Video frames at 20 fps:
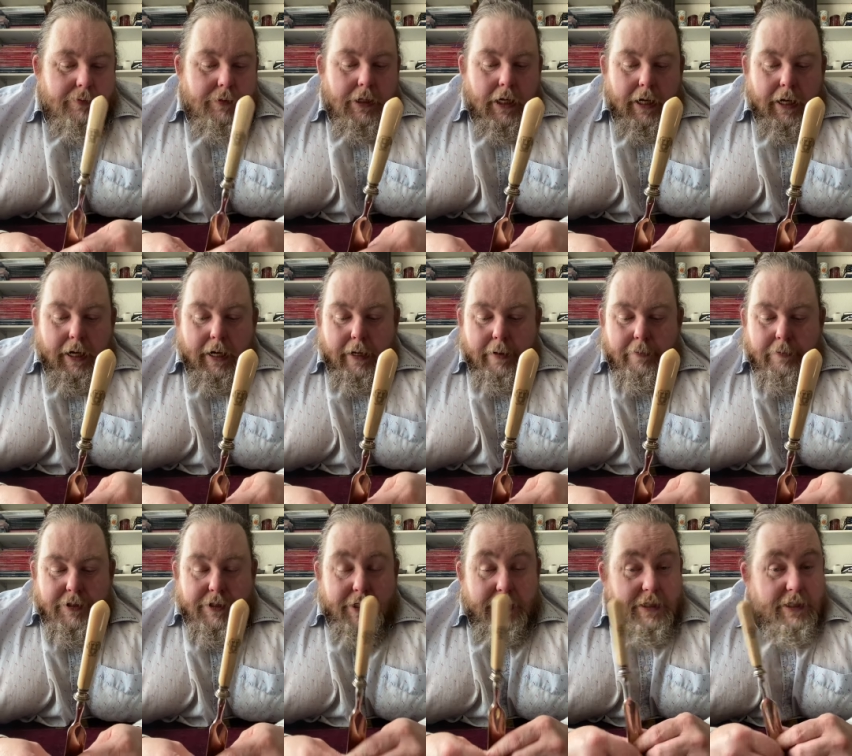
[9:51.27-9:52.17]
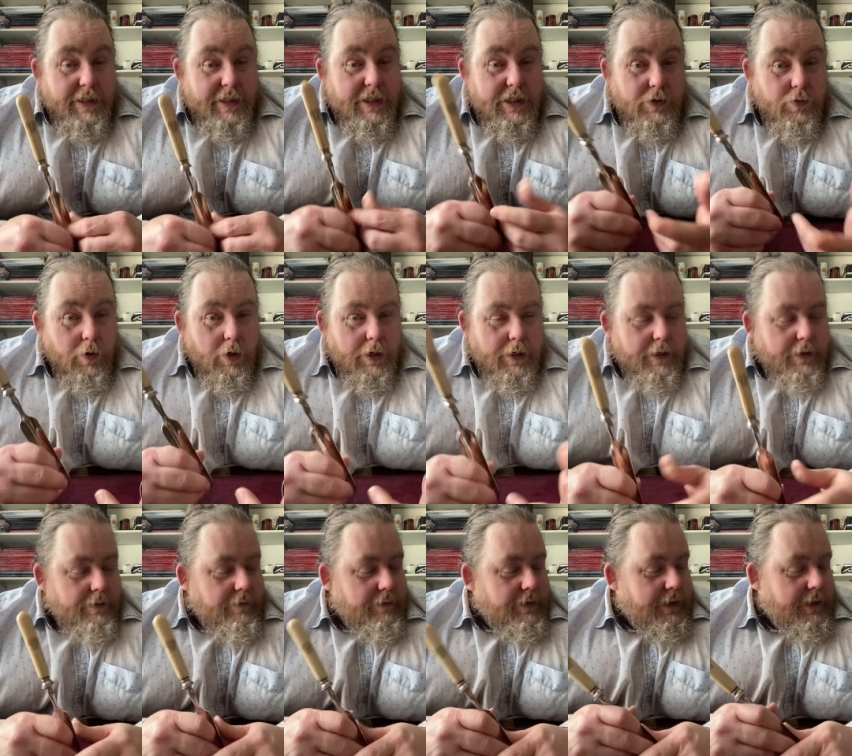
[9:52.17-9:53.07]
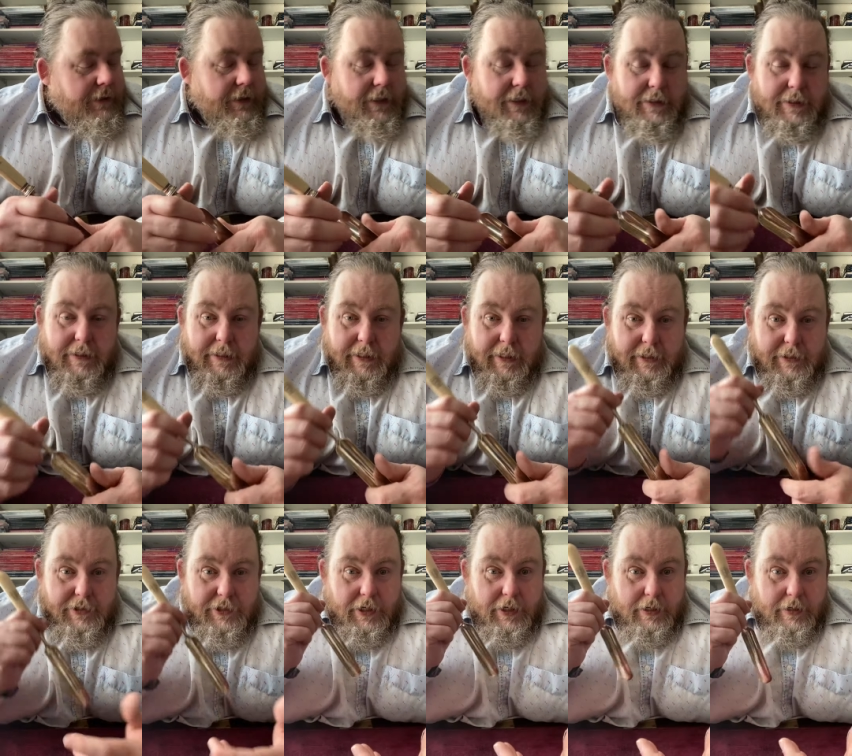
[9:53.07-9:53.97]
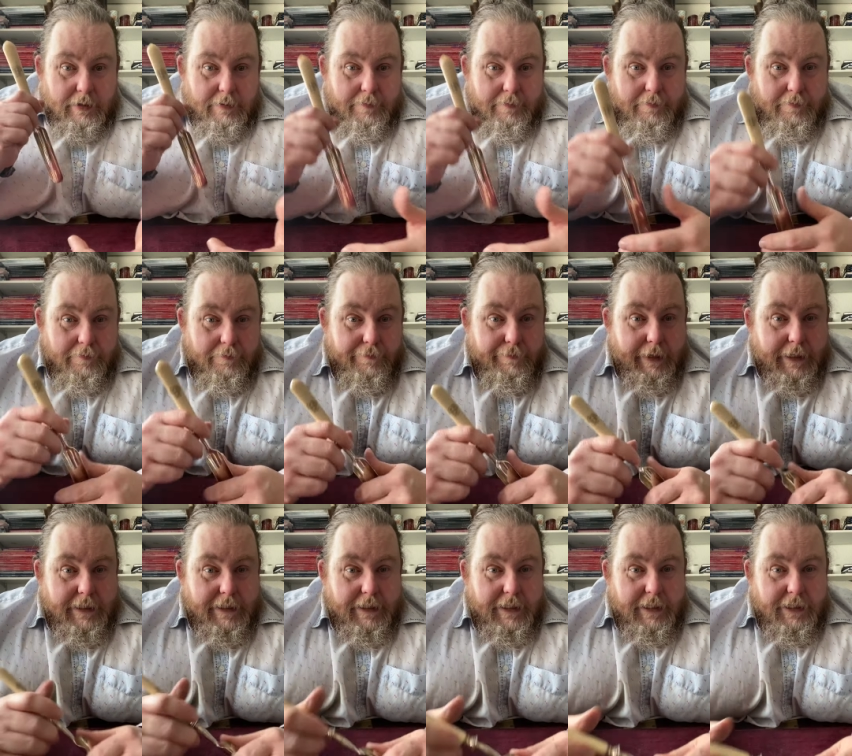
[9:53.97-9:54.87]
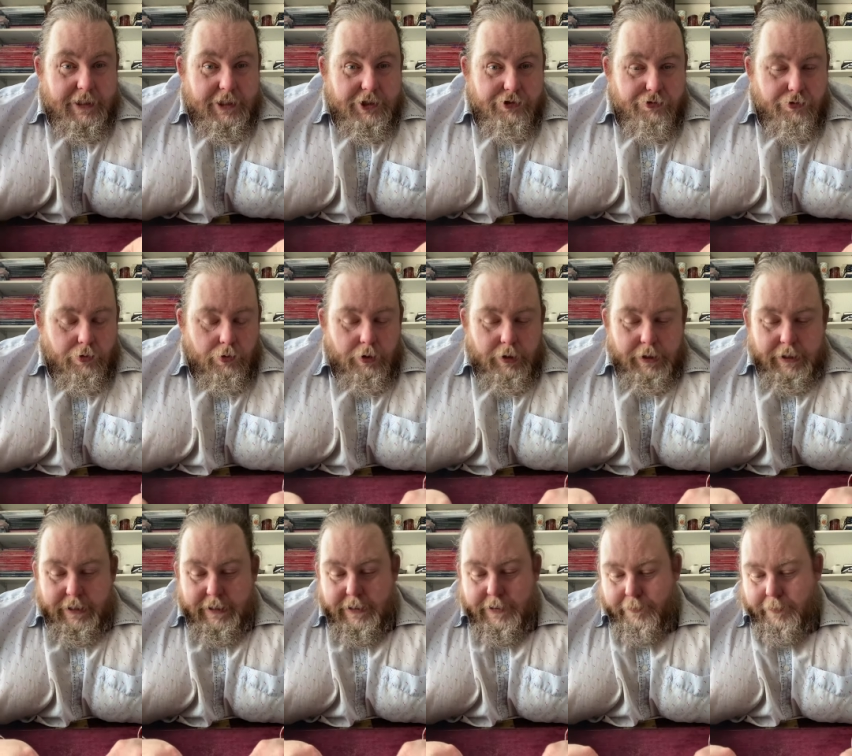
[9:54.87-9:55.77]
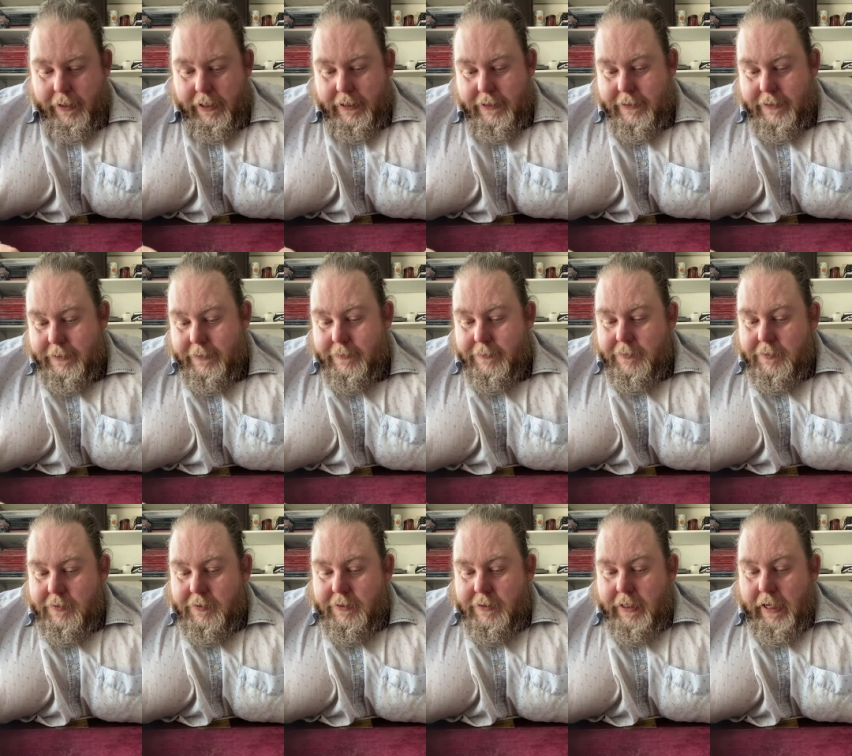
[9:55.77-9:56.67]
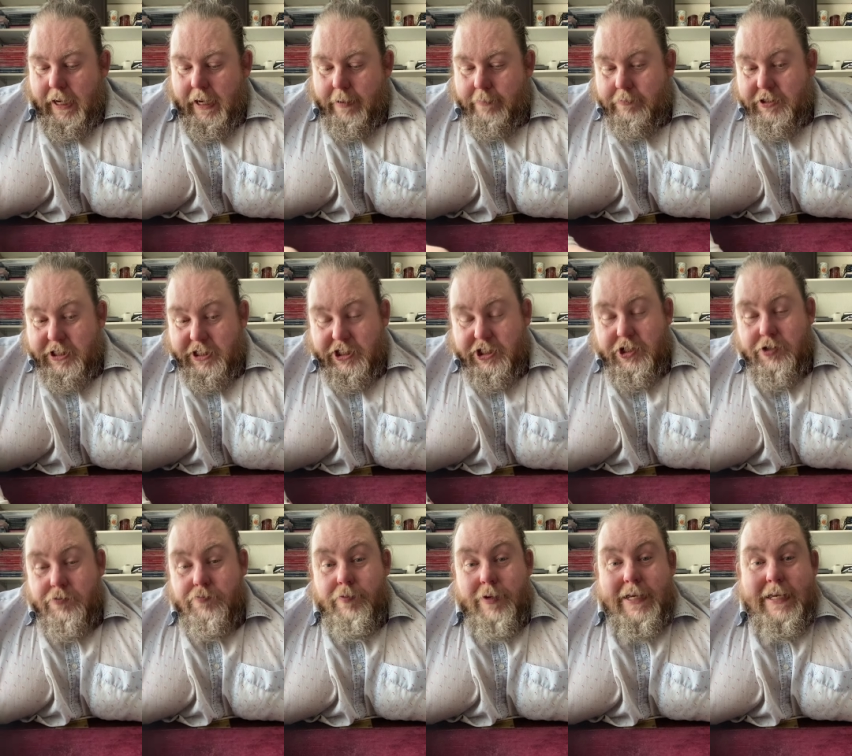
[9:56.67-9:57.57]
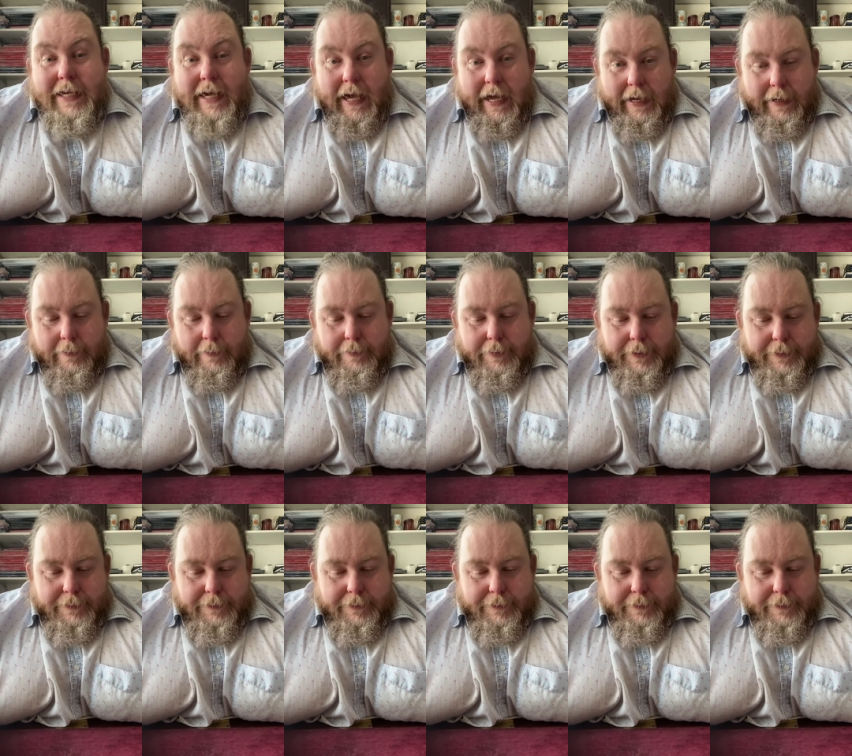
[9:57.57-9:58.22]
So this is why these things are readily destroyed. But just to recap,